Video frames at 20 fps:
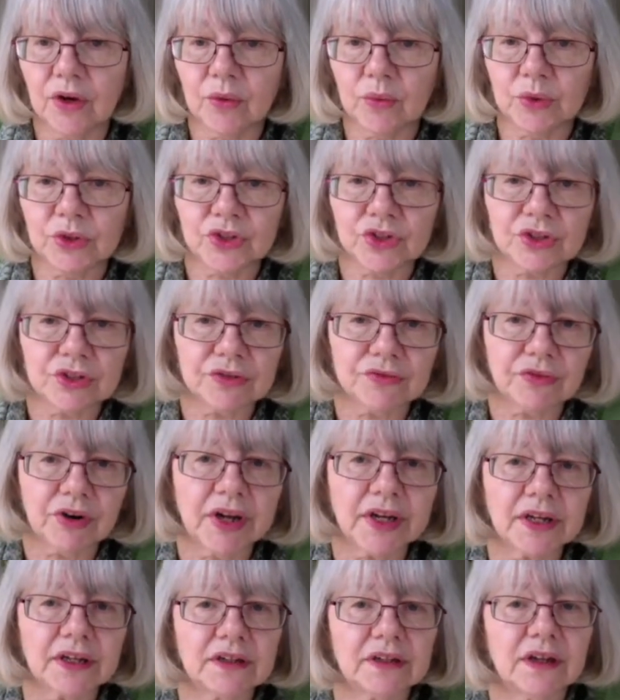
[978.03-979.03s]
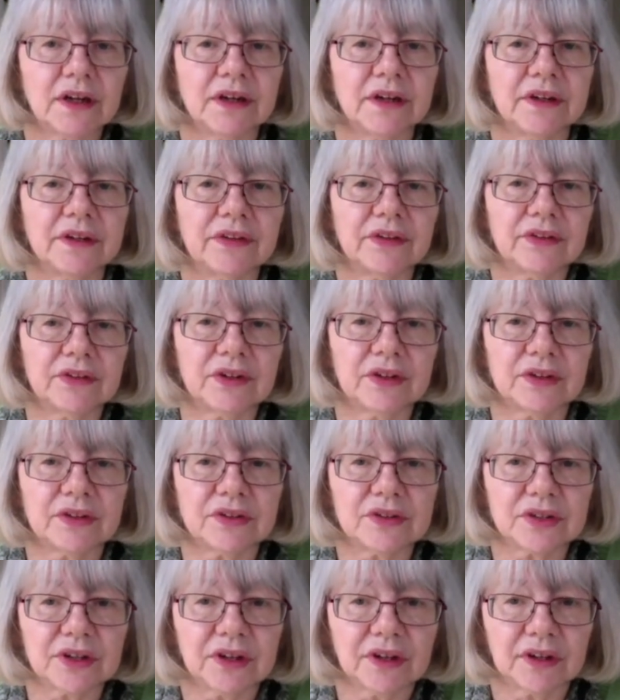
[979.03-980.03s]
We should have recognised at
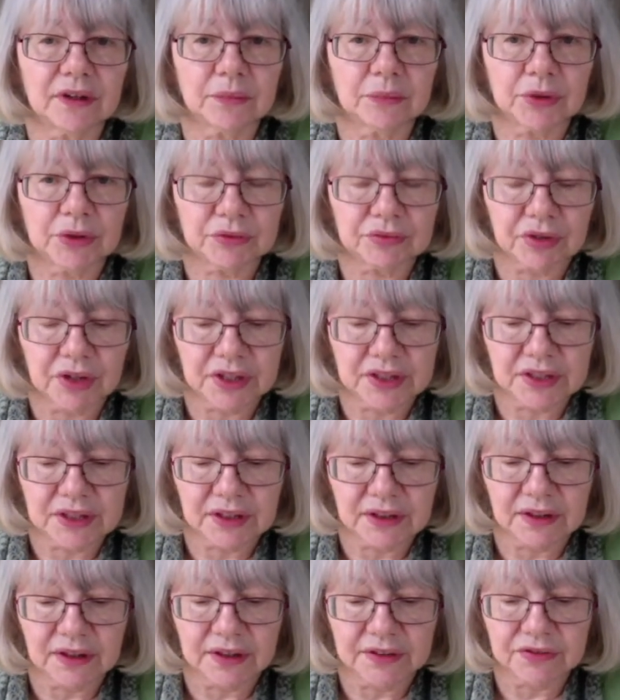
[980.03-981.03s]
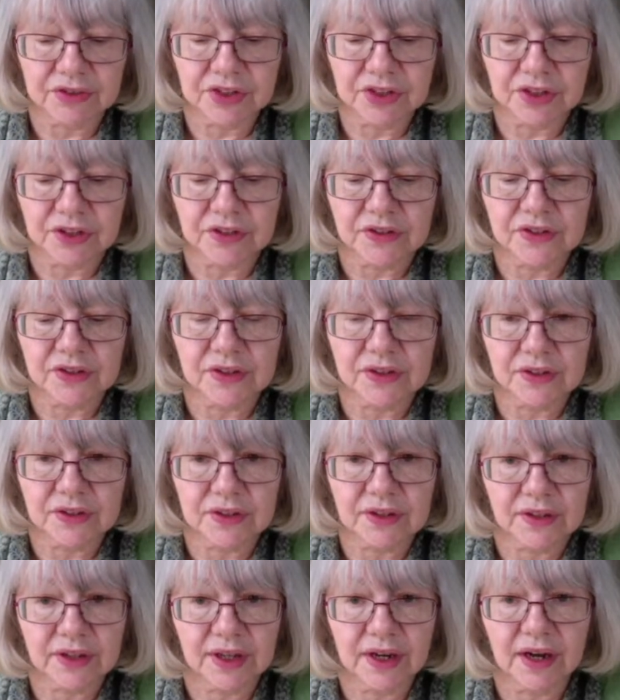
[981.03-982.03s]
the time of writing Life Chances
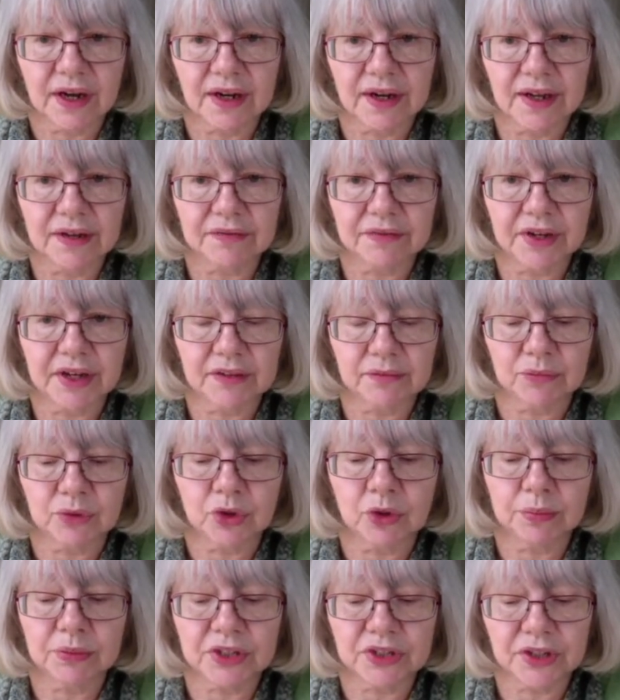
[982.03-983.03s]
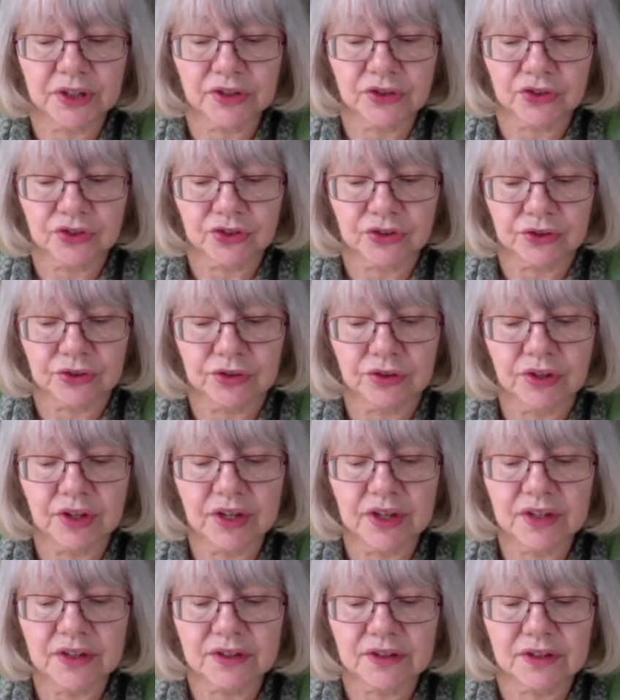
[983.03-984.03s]
that the ILF had more potential
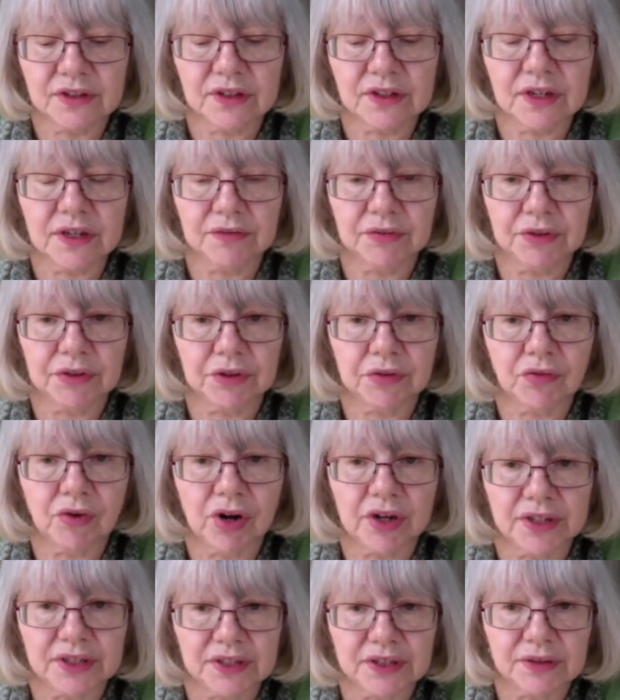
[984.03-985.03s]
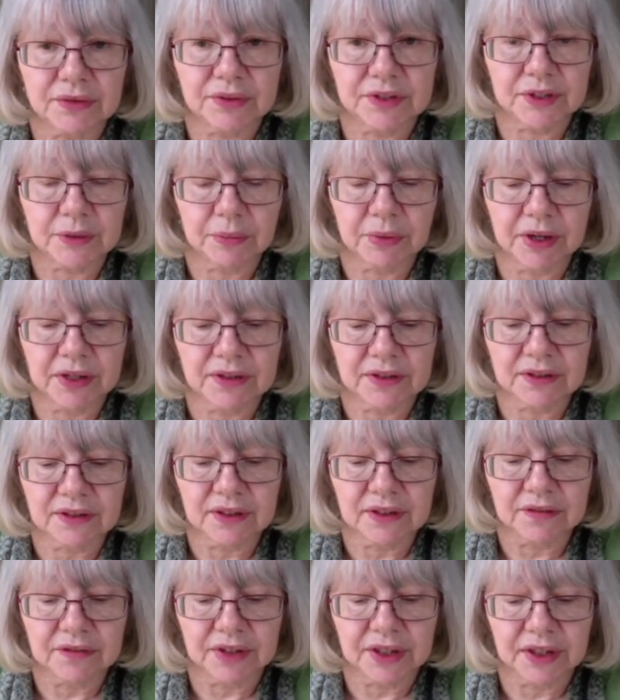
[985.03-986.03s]
to deliver a right to independent
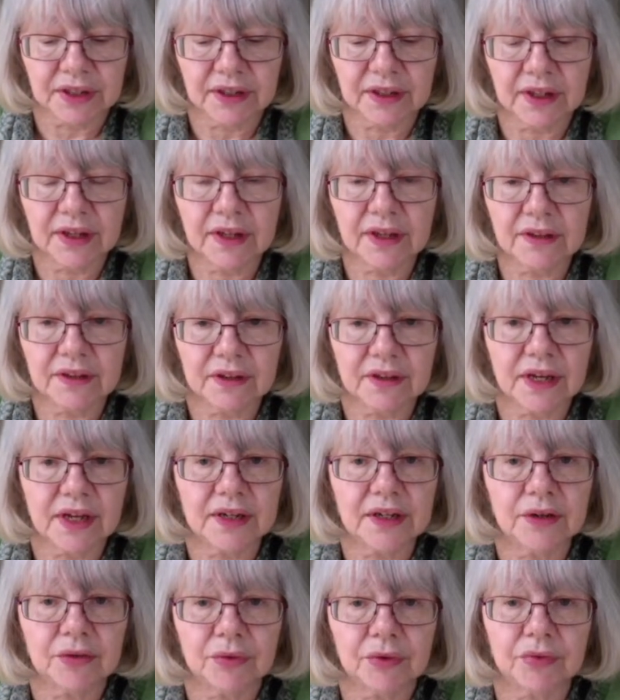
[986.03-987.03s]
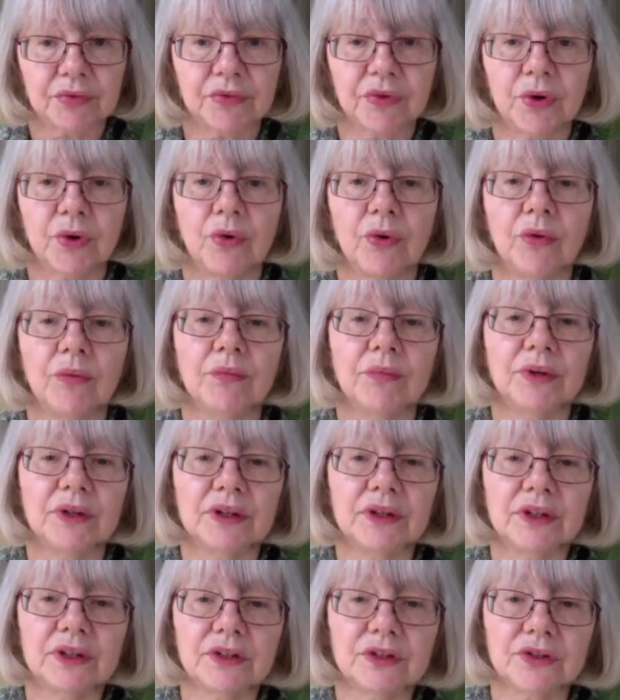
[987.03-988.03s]
living than any reform
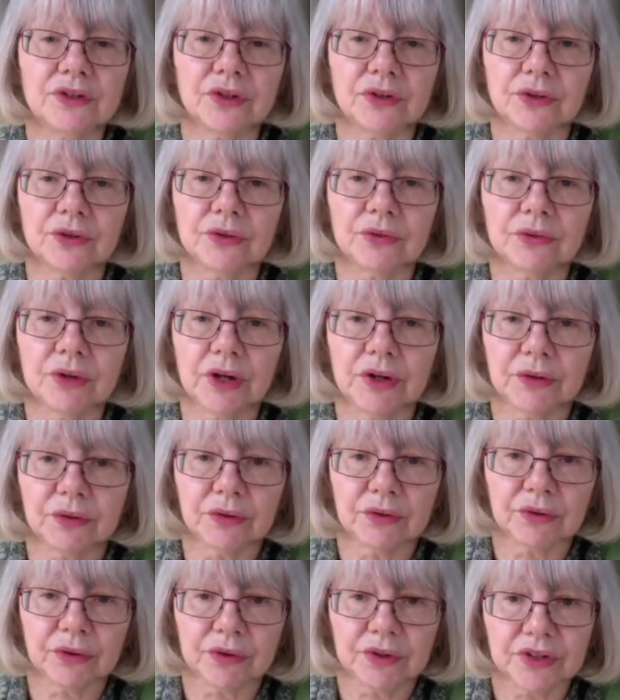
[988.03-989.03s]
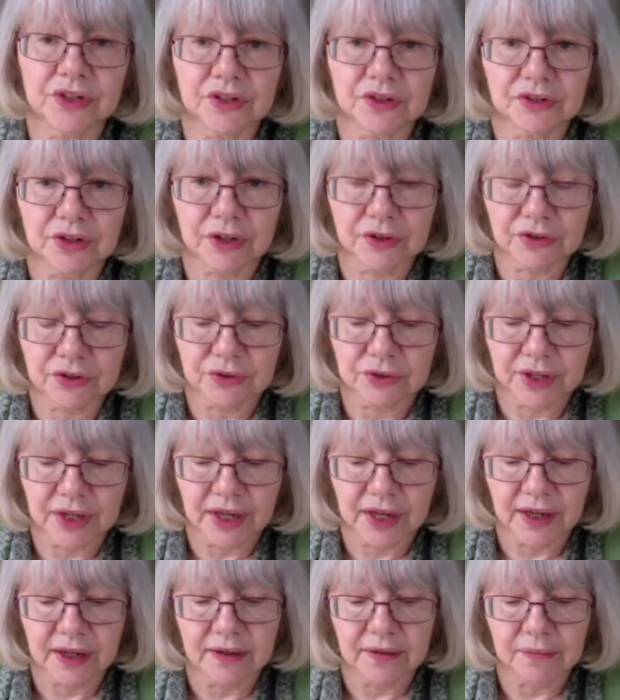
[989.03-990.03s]
to local authority social
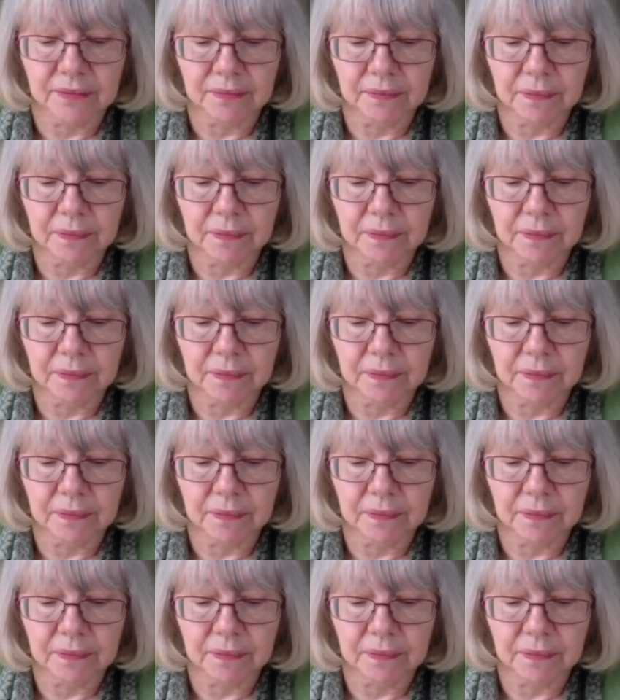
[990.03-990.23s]
care.